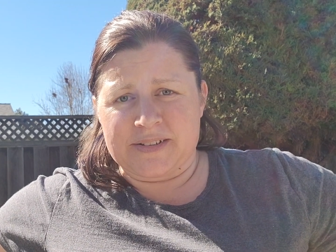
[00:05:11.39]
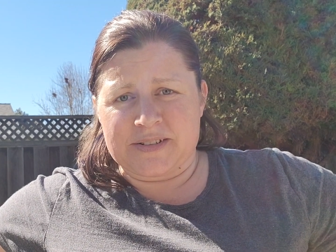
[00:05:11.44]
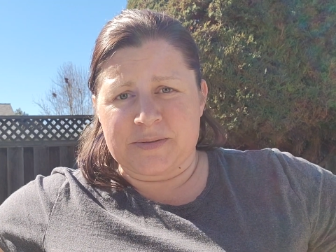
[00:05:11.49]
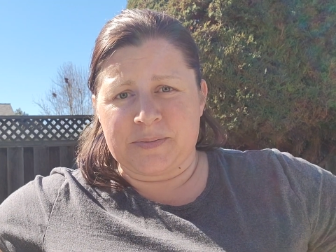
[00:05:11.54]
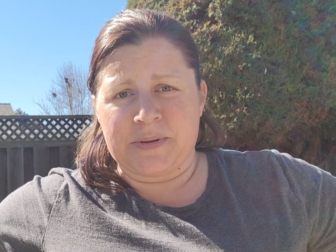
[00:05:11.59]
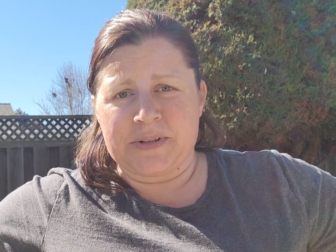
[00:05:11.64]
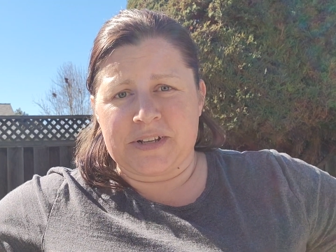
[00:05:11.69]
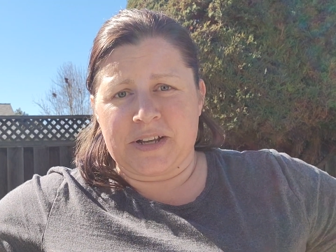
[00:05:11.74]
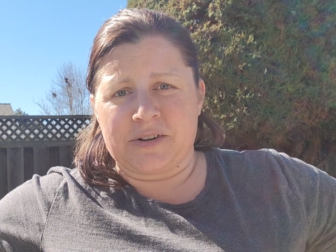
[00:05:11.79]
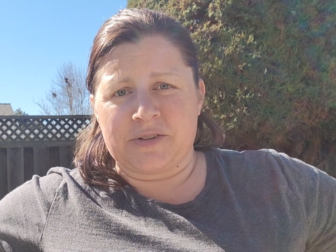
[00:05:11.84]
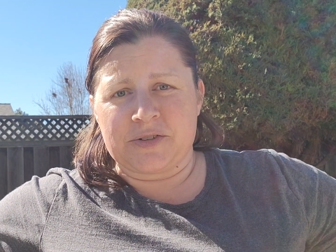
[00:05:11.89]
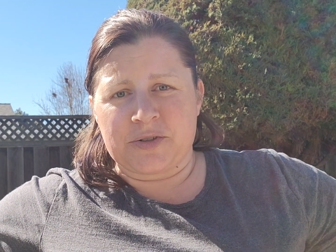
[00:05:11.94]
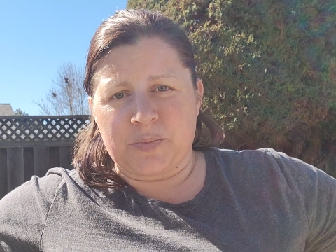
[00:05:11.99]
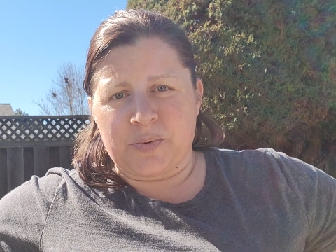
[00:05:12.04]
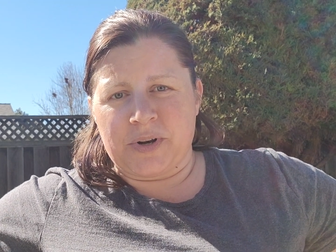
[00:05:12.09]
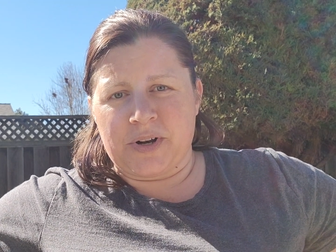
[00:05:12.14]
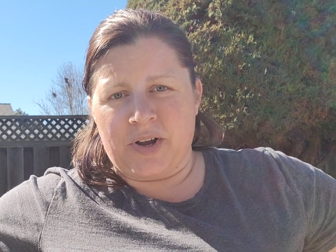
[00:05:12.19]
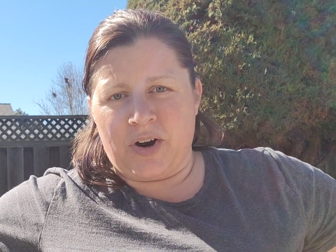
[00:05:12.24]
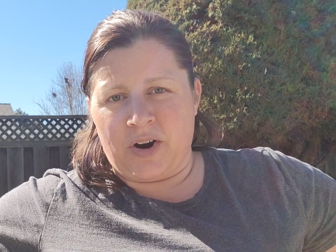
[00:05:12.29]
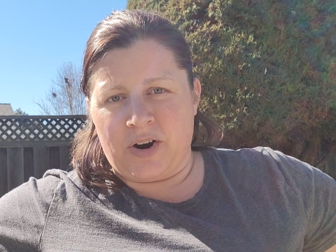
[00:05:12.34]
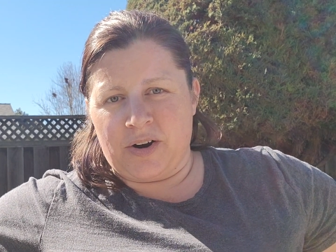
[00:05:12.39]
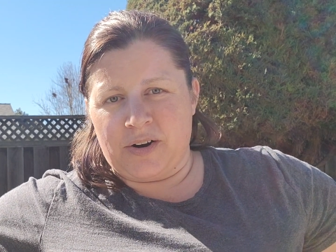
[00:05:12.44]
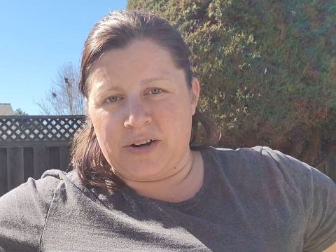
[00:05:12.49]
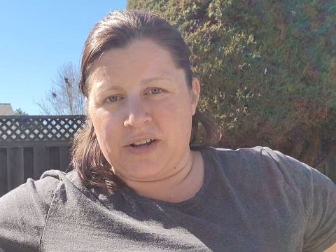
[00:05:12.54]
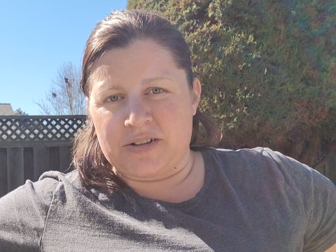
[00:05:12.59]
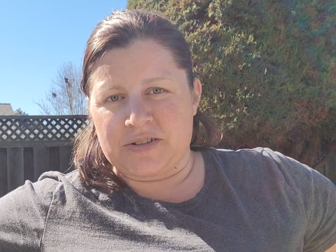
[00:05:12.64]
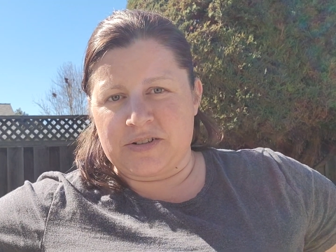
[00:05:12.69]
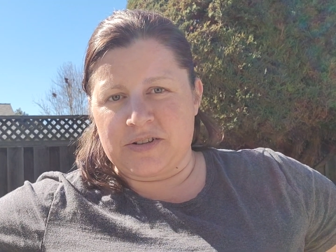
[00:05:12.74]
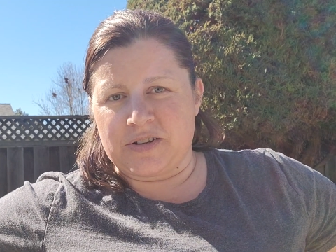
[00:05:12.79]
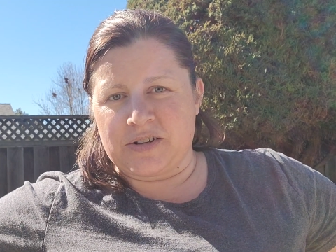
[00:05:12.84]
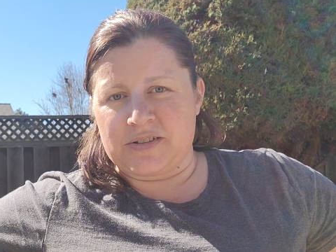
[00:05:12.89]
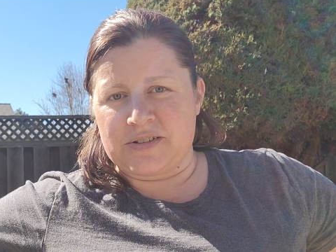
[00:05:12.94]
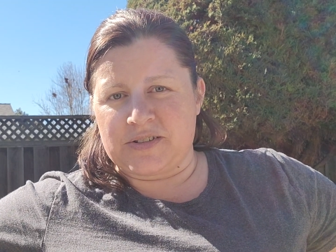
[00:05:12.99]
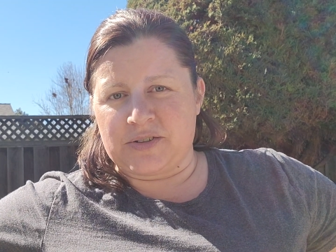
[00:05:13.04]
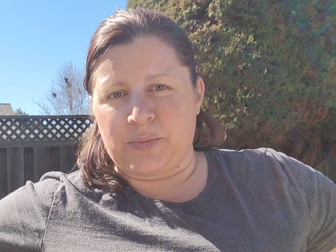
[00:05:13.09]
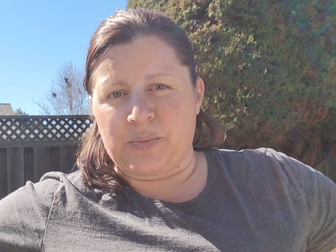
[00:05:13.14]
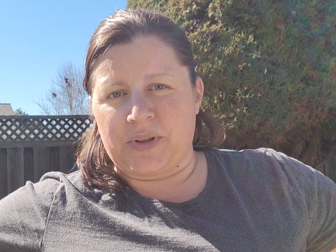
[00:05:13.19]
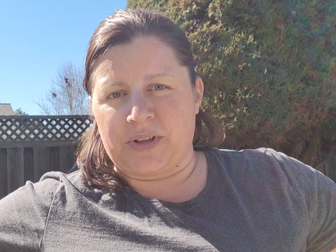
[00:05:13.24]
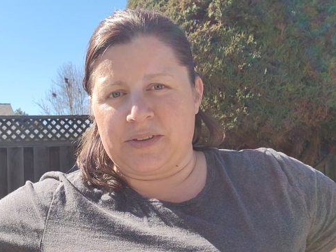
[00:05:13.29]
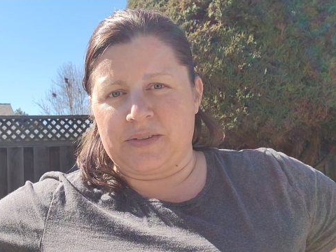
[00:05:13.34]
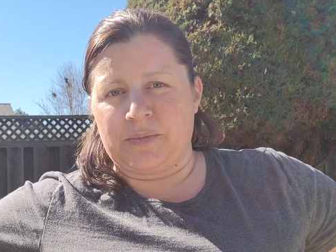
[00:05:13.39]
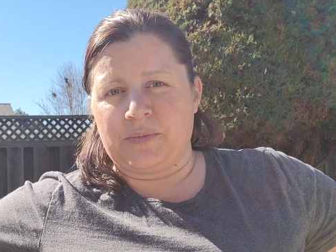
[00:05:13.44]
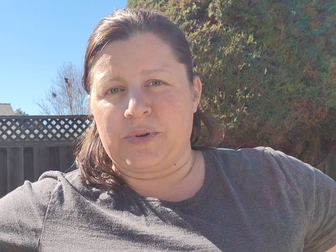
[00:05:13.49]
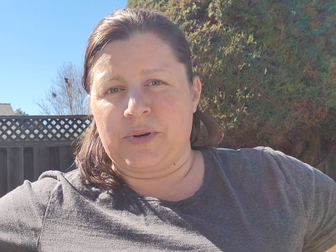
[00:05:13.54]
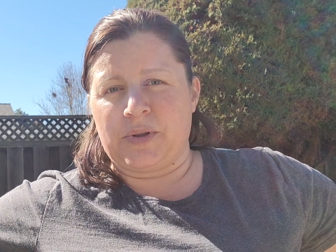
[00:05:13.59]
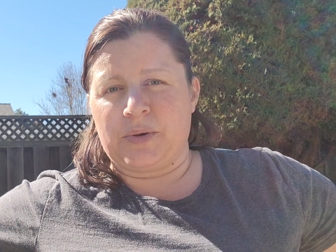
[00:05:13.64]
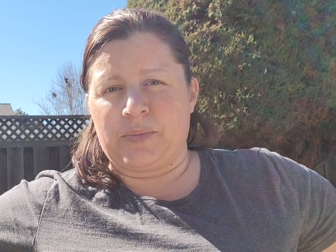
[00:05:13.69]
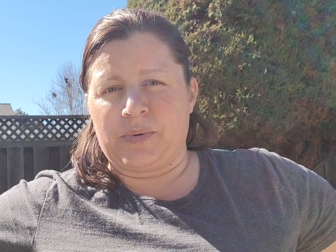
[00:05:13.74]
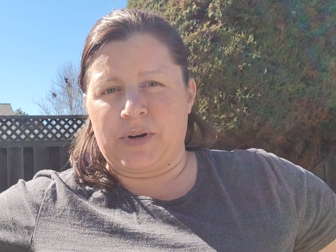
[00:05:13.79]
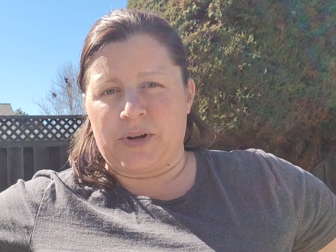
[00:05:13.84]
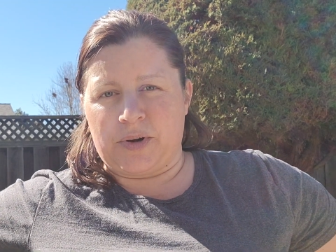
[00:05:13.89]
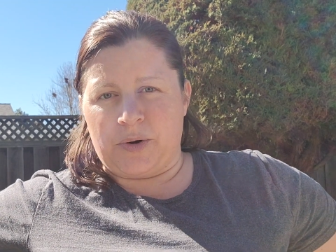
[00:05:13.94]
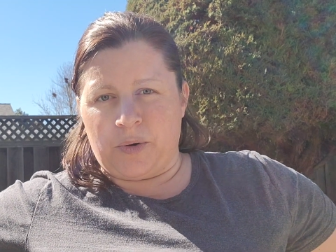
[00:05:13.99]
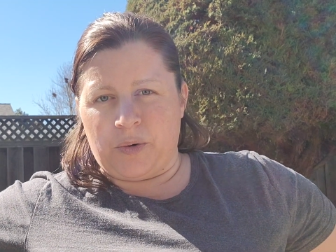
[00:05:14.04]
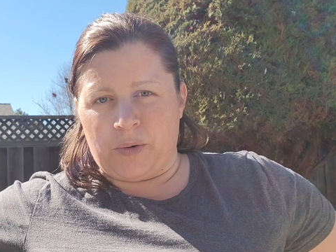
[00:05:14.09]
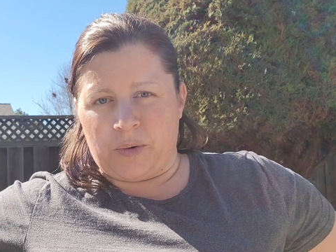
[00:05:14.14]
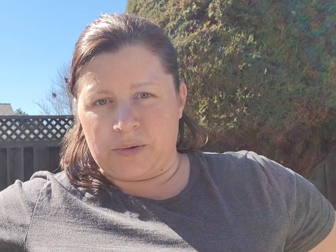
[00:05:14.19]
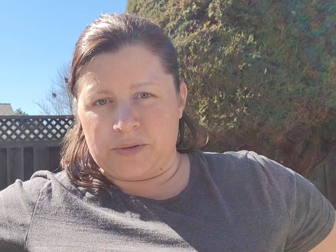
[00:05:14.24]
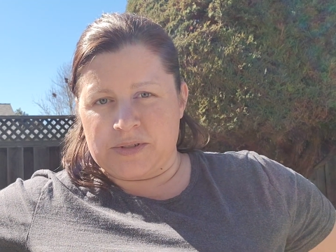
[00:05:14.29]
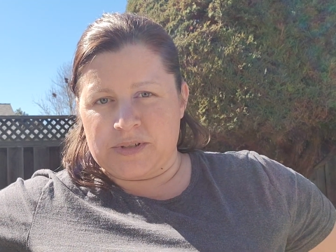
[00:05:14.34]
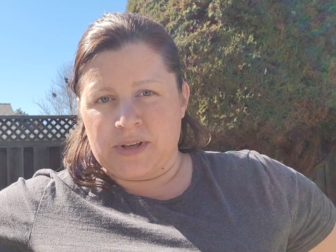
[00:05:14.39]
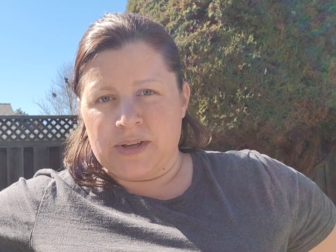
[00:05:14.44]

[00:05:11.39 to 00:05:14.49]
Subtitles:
is potatoes are pretty hardy, so you can still plant them when they're pretty cold.